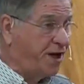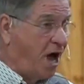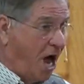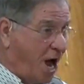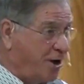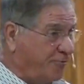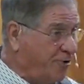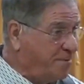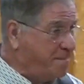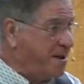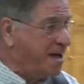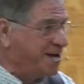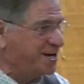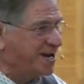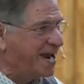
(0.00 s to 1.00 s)
100
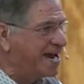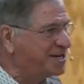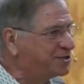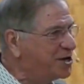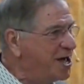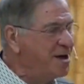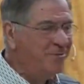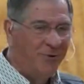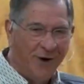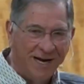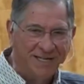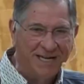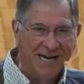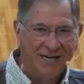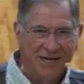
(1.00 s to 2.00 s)
million angels. But what
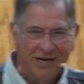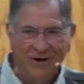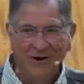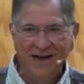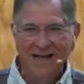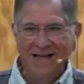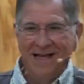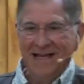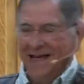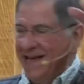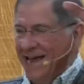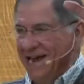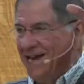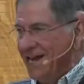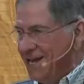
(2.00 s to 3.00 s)
does he do?
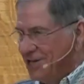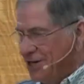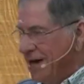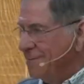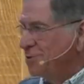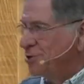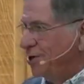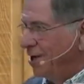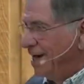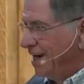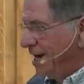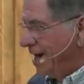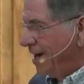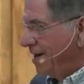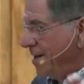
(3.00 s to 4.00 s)
He, he comes to a
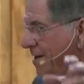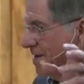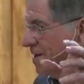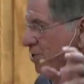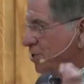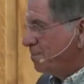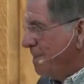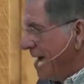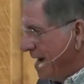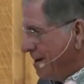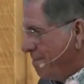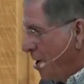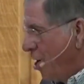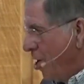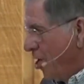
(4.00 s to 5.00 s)
little smelly
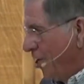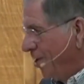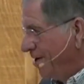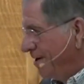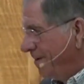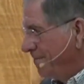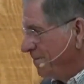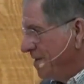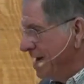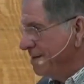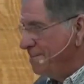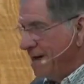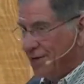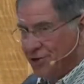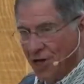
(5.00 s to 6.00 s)
barn in
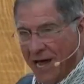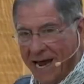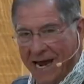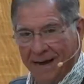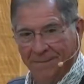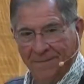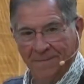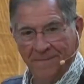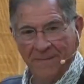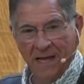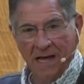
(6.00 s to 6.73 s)
Bethlehem.